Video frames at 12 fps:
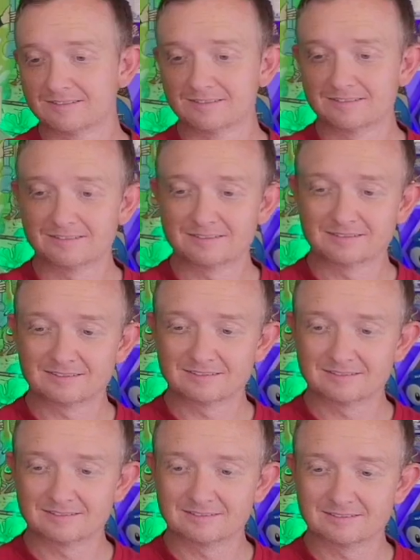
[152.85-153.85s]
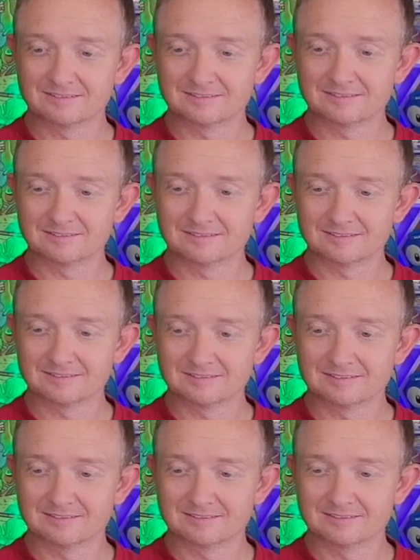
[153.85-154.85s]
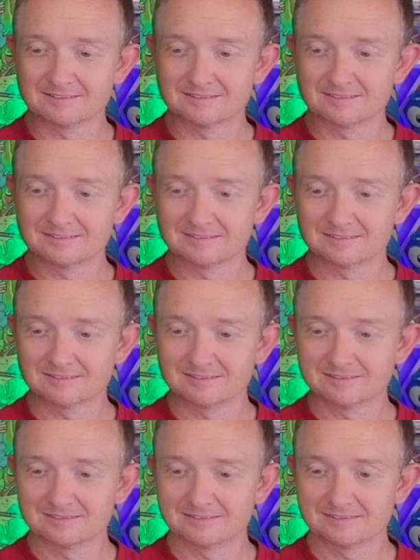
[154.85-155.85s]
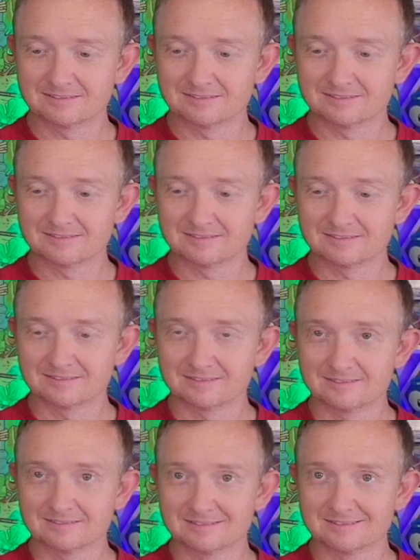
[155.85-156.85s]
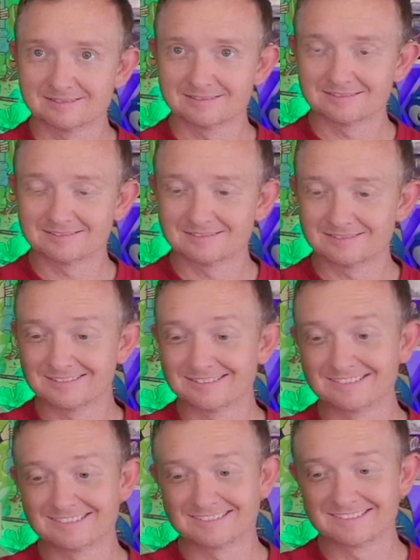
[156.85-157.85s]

This person isn't speaking.